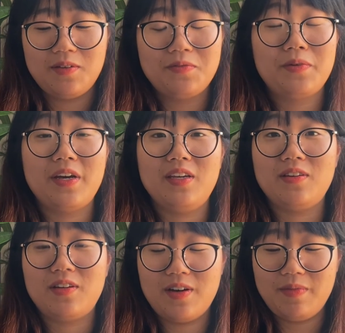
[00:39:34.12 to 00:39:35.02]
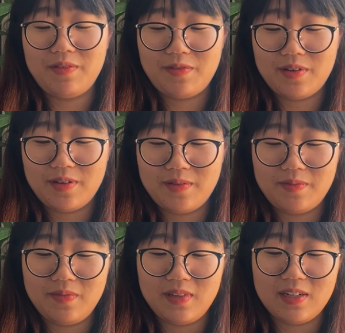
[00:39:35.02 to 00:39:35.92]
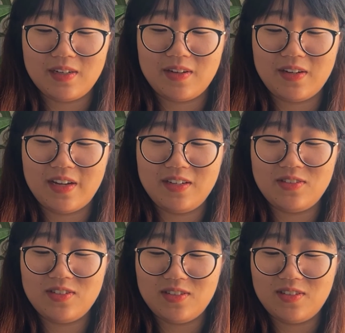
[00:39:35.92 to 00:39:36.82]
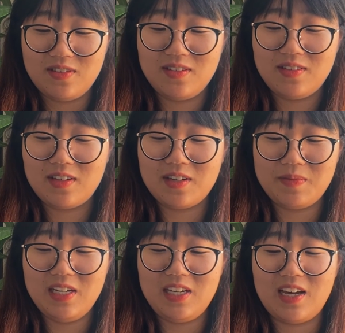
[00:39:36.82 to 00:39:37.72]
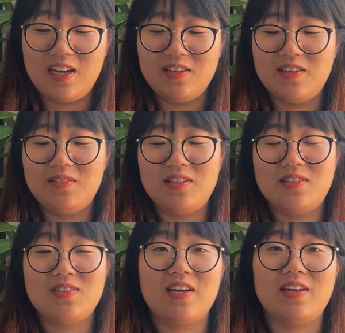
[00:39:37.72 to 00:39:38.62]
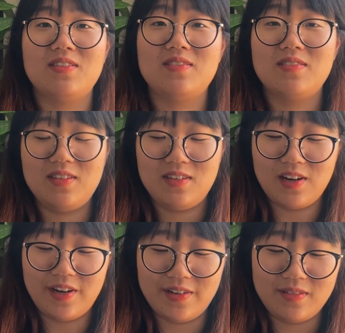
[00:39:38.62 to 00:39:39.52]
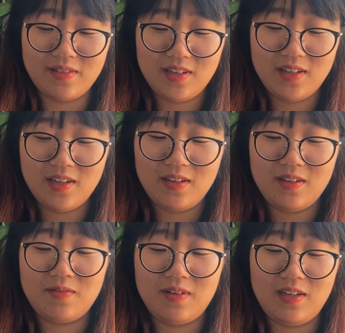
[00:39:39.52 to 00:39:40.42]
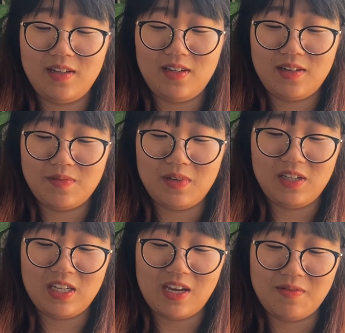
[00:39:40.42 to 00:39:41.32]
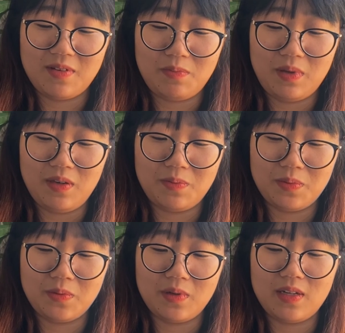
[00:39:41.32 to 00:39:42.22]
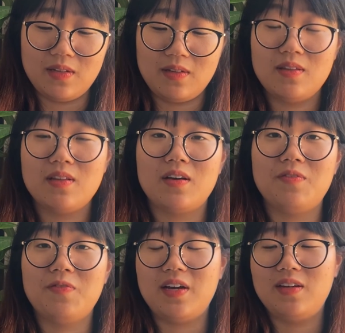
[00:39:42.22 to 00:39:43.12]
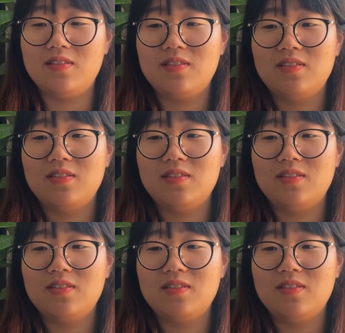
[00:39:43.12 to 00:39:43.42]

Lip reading: where are you coming from? You know, I like to communicate. You know, these days you can't really communicate with people, and I find